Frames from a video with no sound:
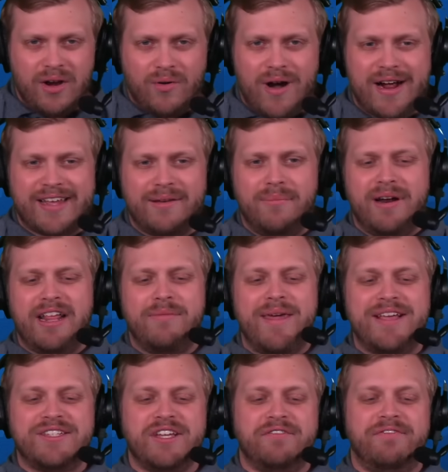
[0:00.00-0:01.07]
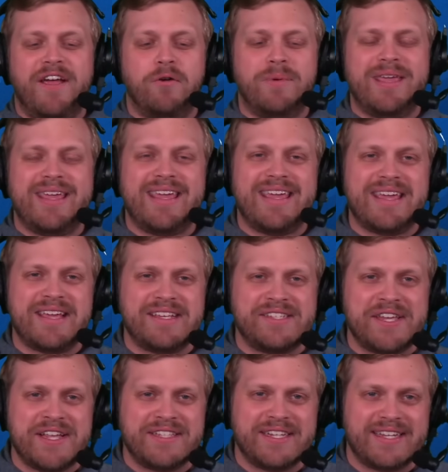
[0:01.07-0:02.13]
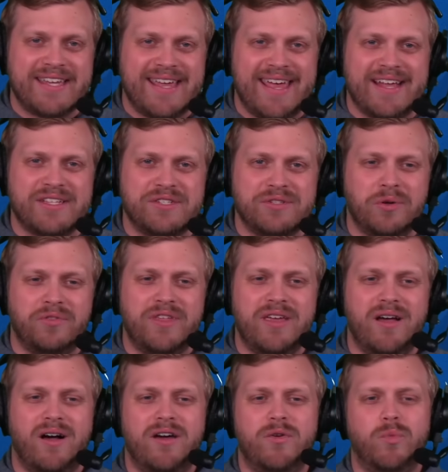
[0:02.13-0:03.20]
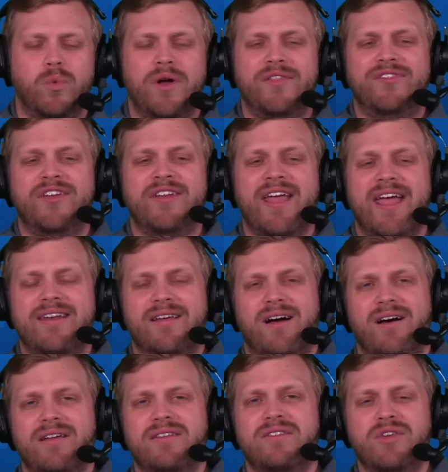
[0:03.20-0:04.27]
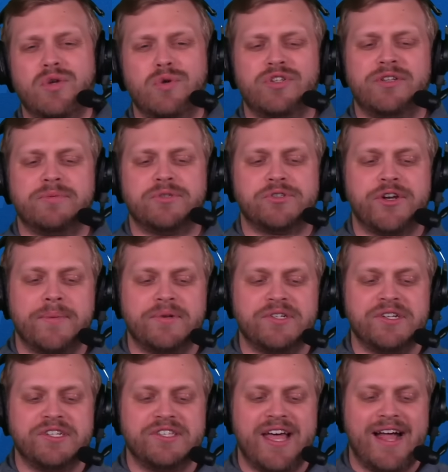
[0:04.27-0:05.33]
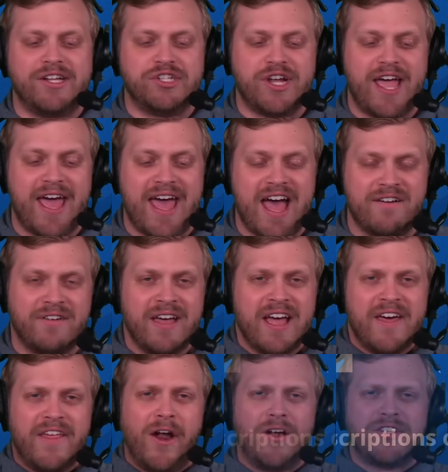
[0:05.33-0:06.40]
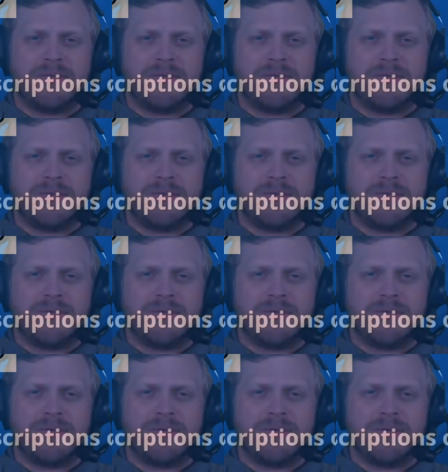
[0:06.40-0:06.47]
Rocket Money makes it very easy to cancel the unwanted and unused subscriptions that you have. There are